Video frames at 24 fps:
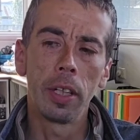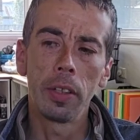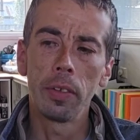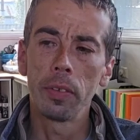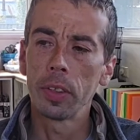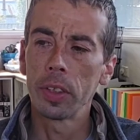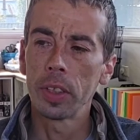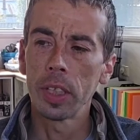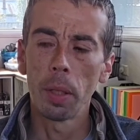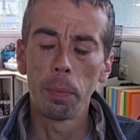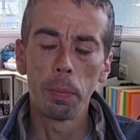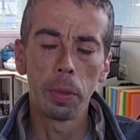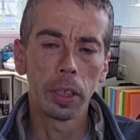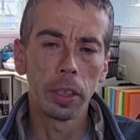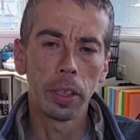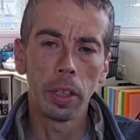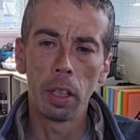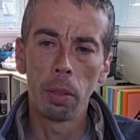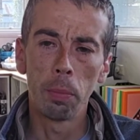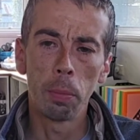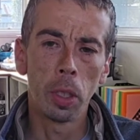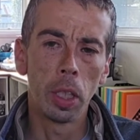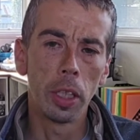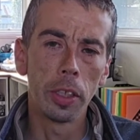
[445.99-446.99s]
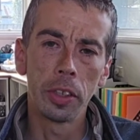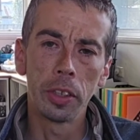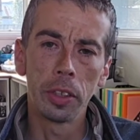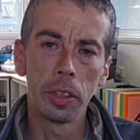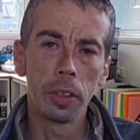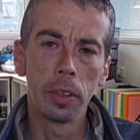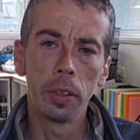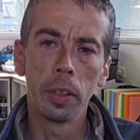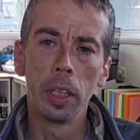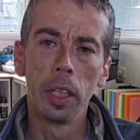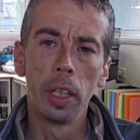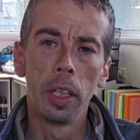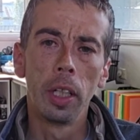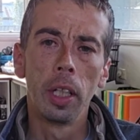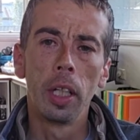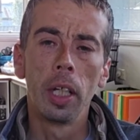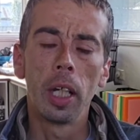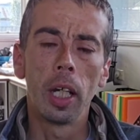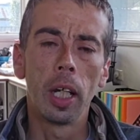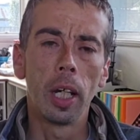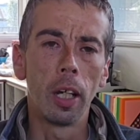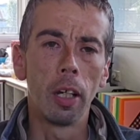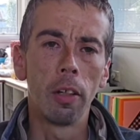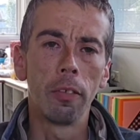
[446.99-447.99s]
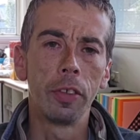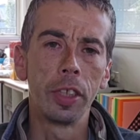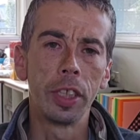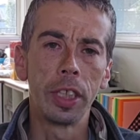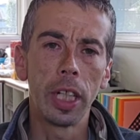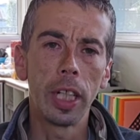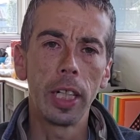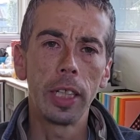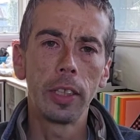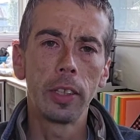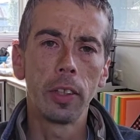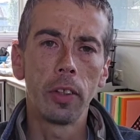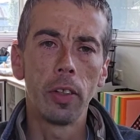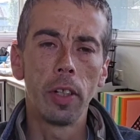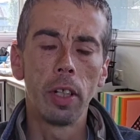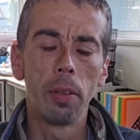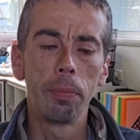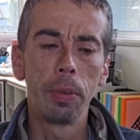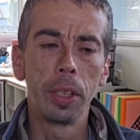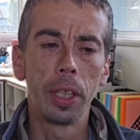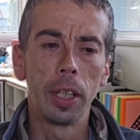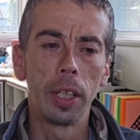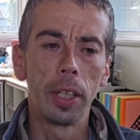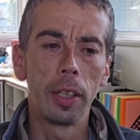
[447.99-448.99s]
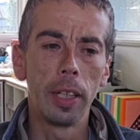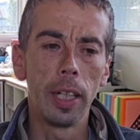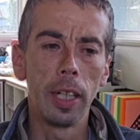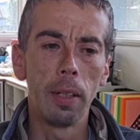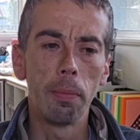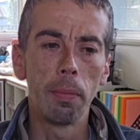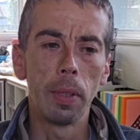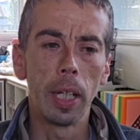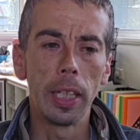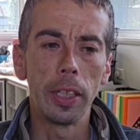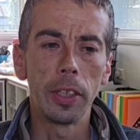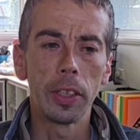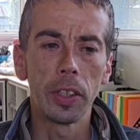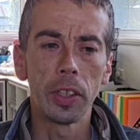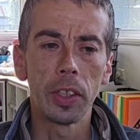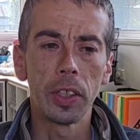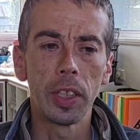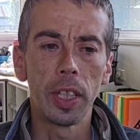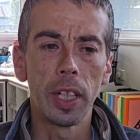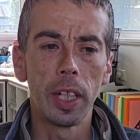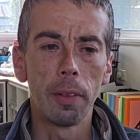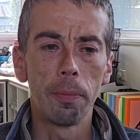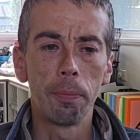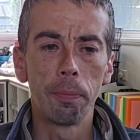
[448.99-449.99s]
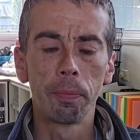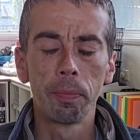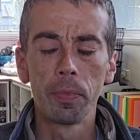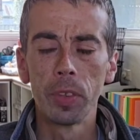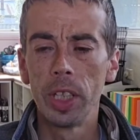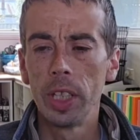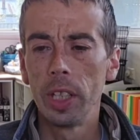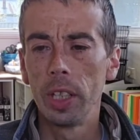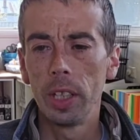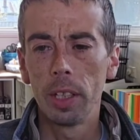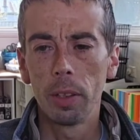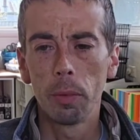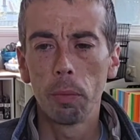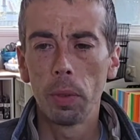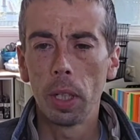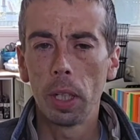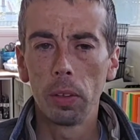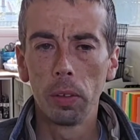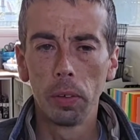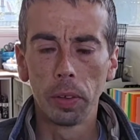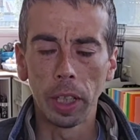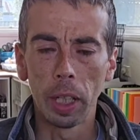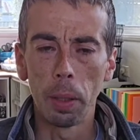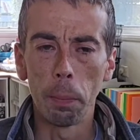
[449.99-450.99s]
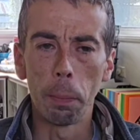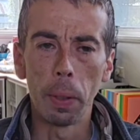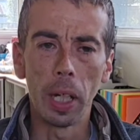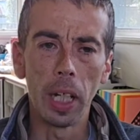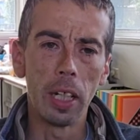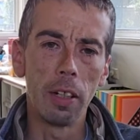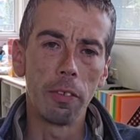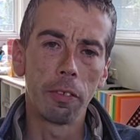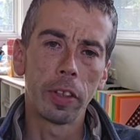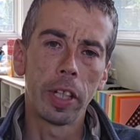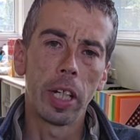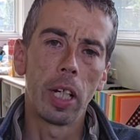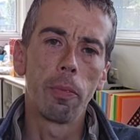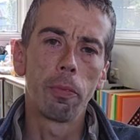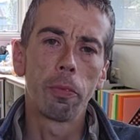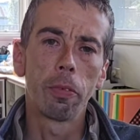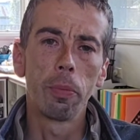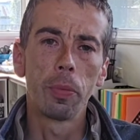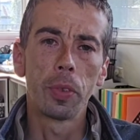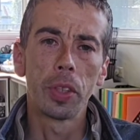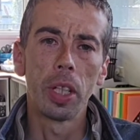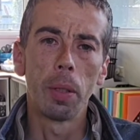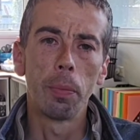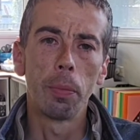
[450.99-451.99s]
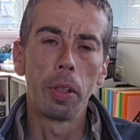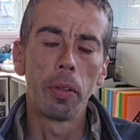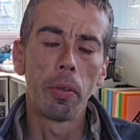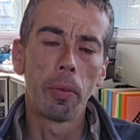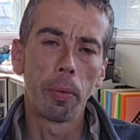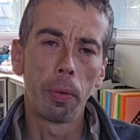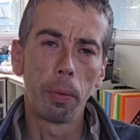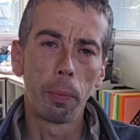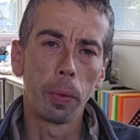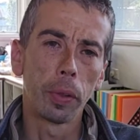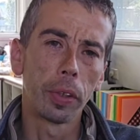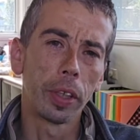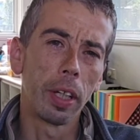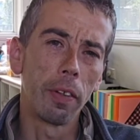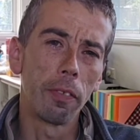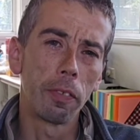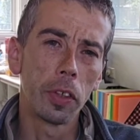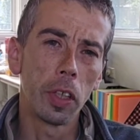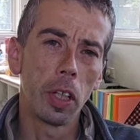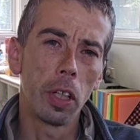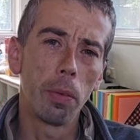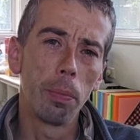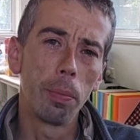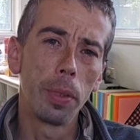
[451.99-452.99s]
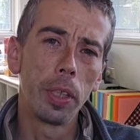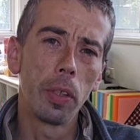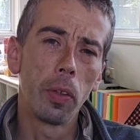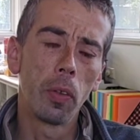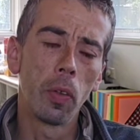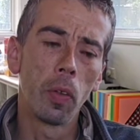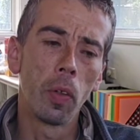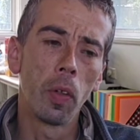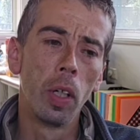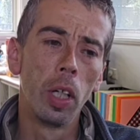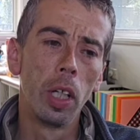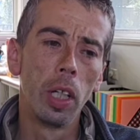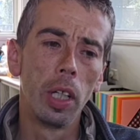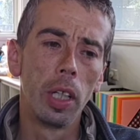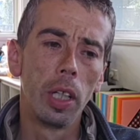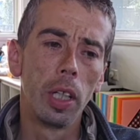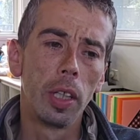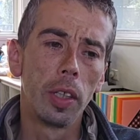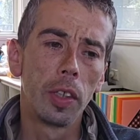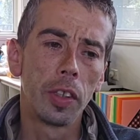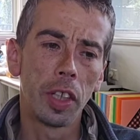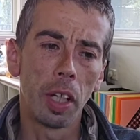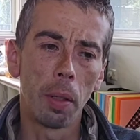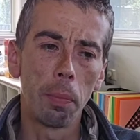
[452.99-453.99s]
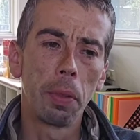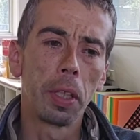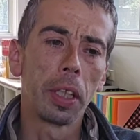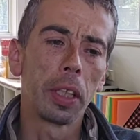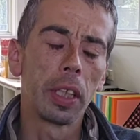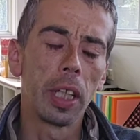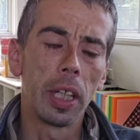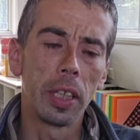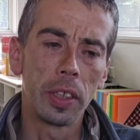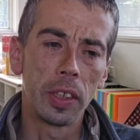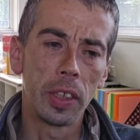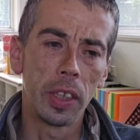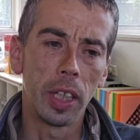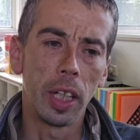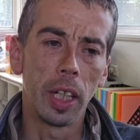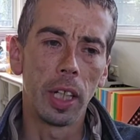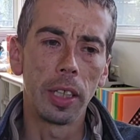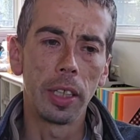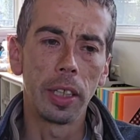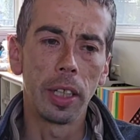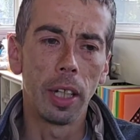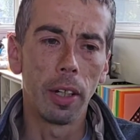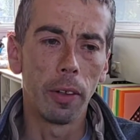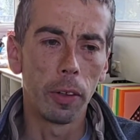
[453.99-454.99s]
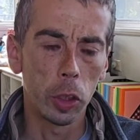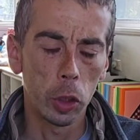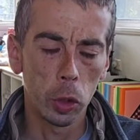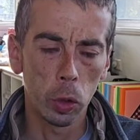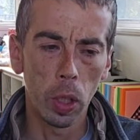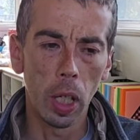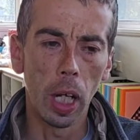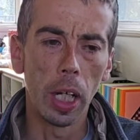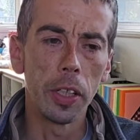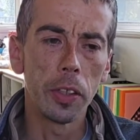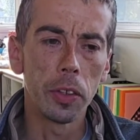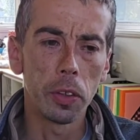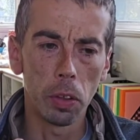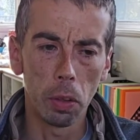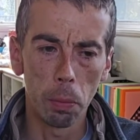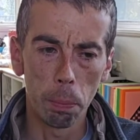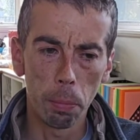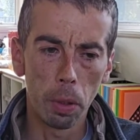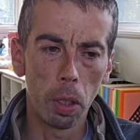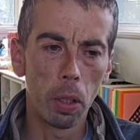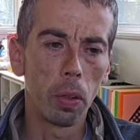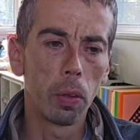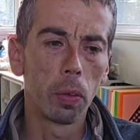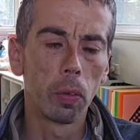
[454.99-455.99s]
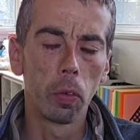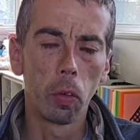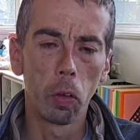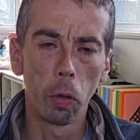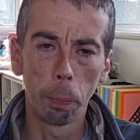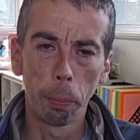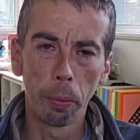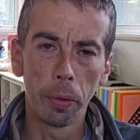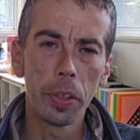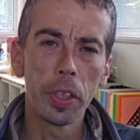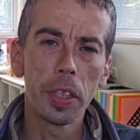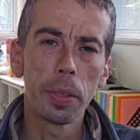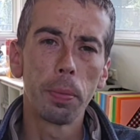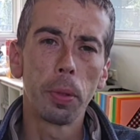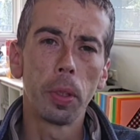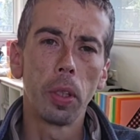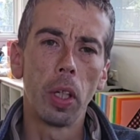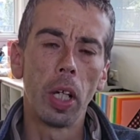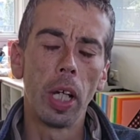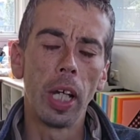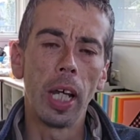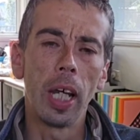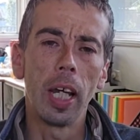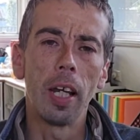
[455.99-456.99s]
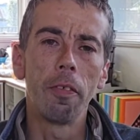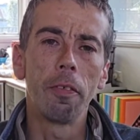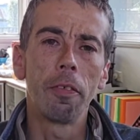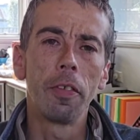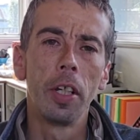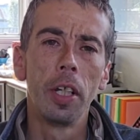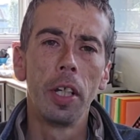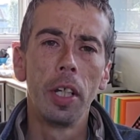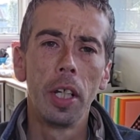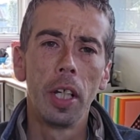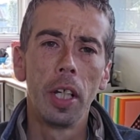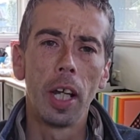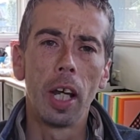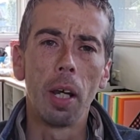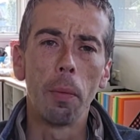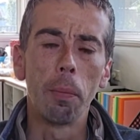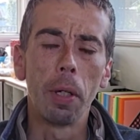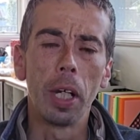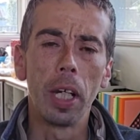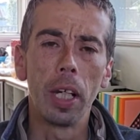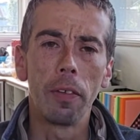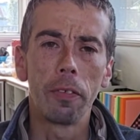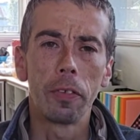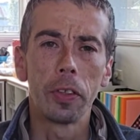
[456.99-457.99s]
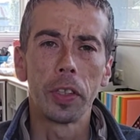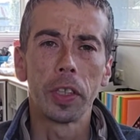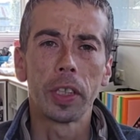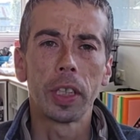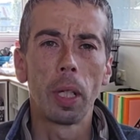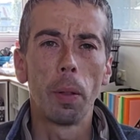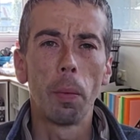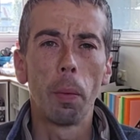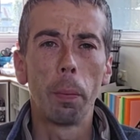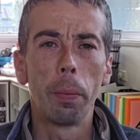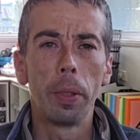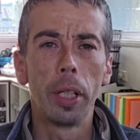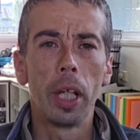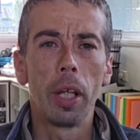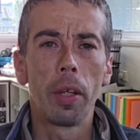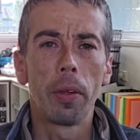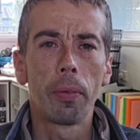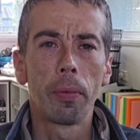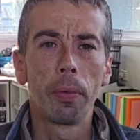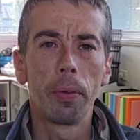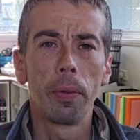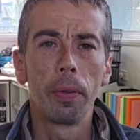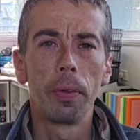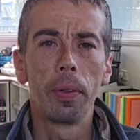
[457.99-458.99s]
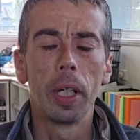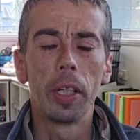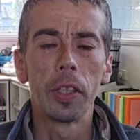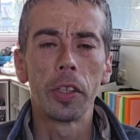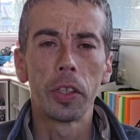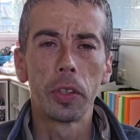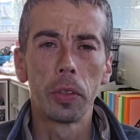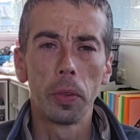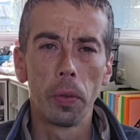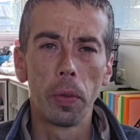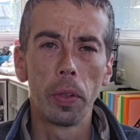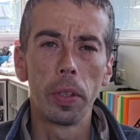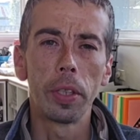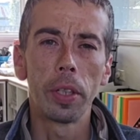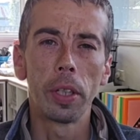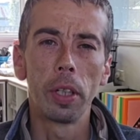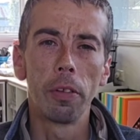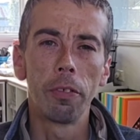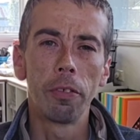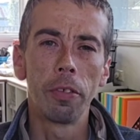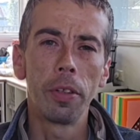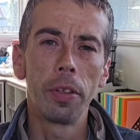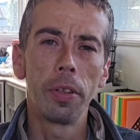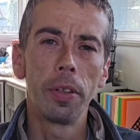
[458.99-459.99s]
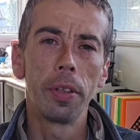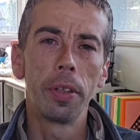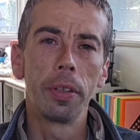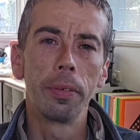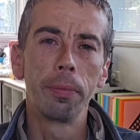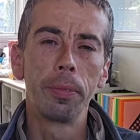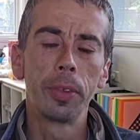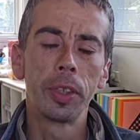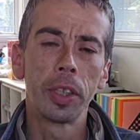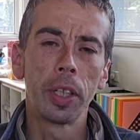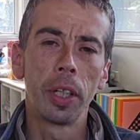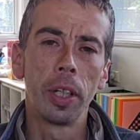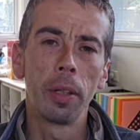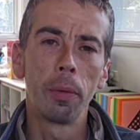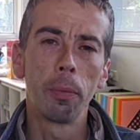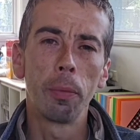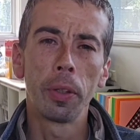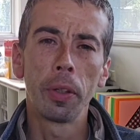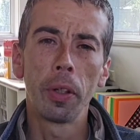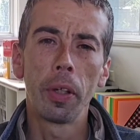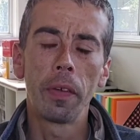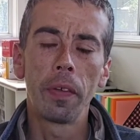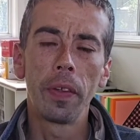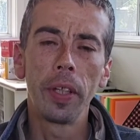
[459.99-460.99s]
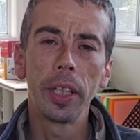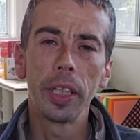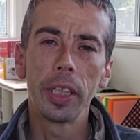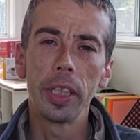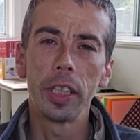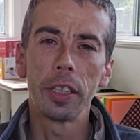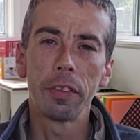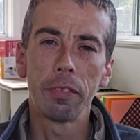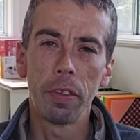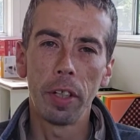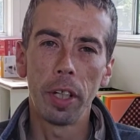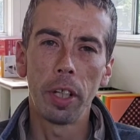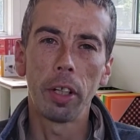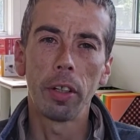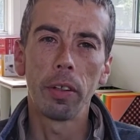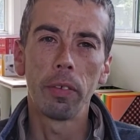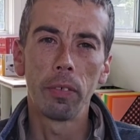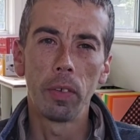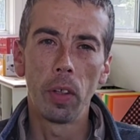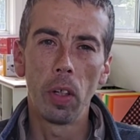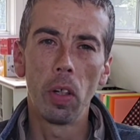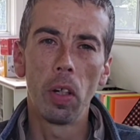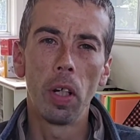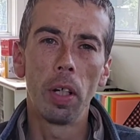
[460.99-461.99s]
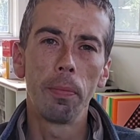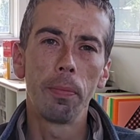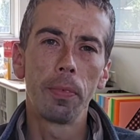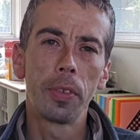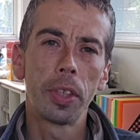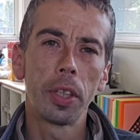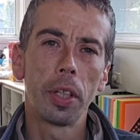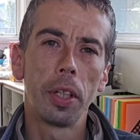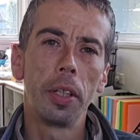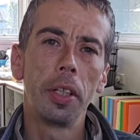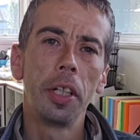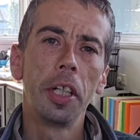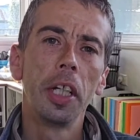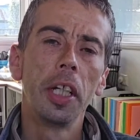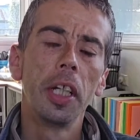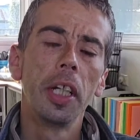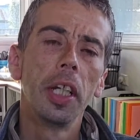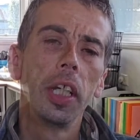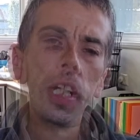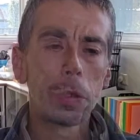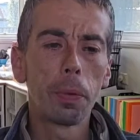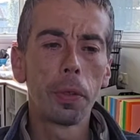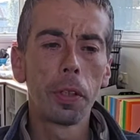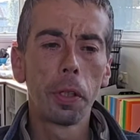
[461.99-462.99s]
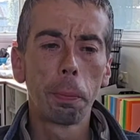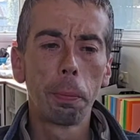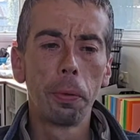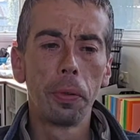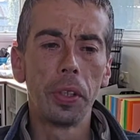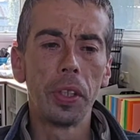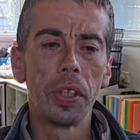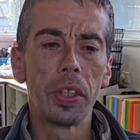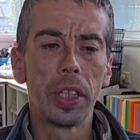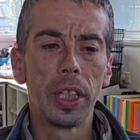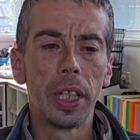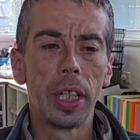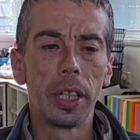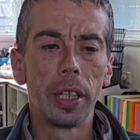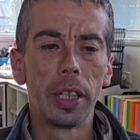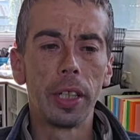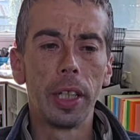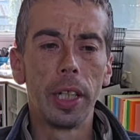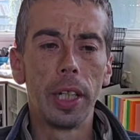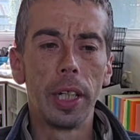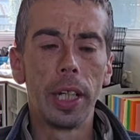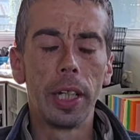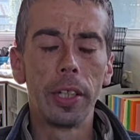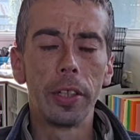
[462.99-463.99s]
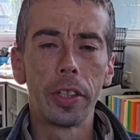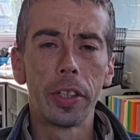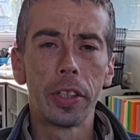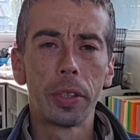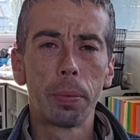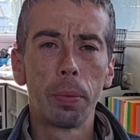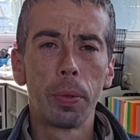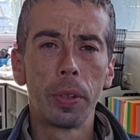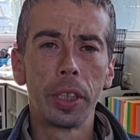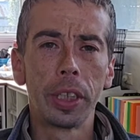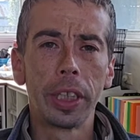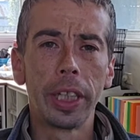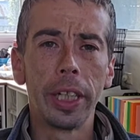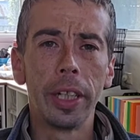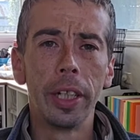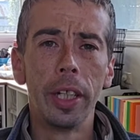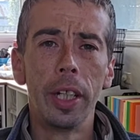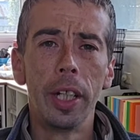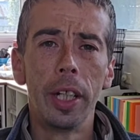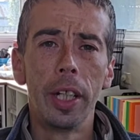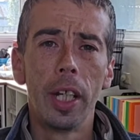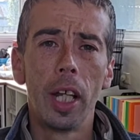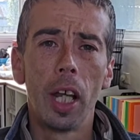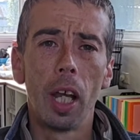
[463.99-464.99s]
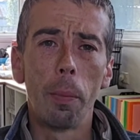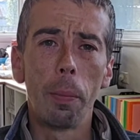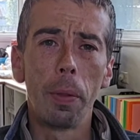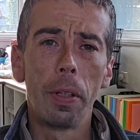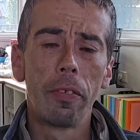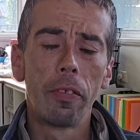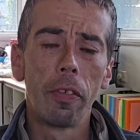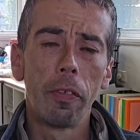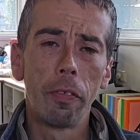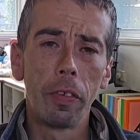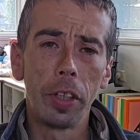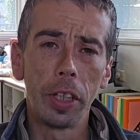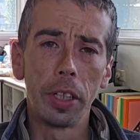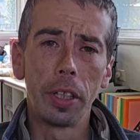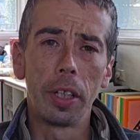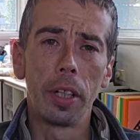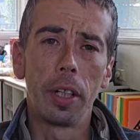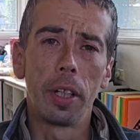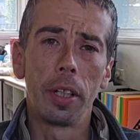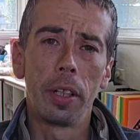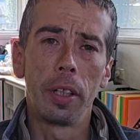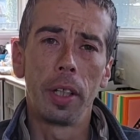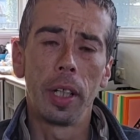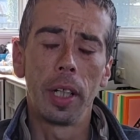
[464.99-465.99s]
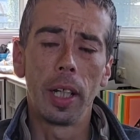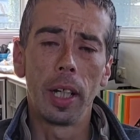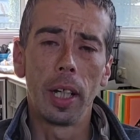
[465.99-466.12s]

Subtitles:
Something that I might do of a daytime, it may just it may have come from someone through what they've told me, or something that a trait or a moral or a principle I have may have just come about through a story that I've heard. So what I think is fair and right. So just wanted to put this out there and just wanted to get a bit of a video